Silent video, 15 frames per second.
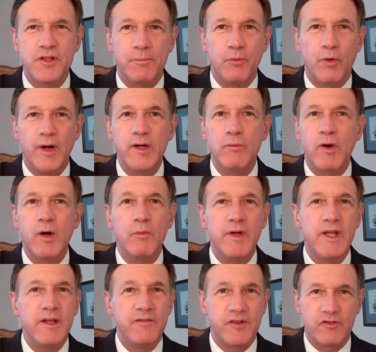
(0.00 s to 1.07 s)
the point where
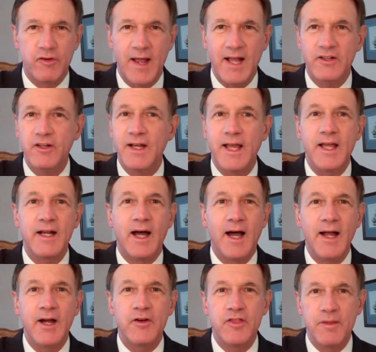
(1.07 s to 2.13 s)
we've attracted and
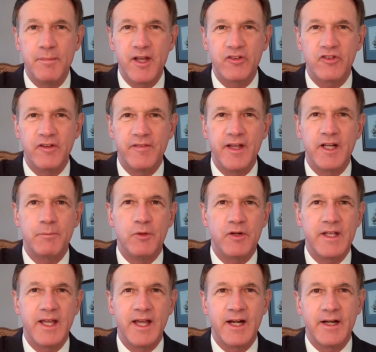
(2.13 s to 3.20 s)
hired the best available
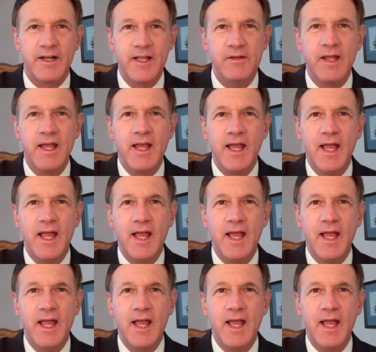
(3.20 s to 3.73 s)
candidate,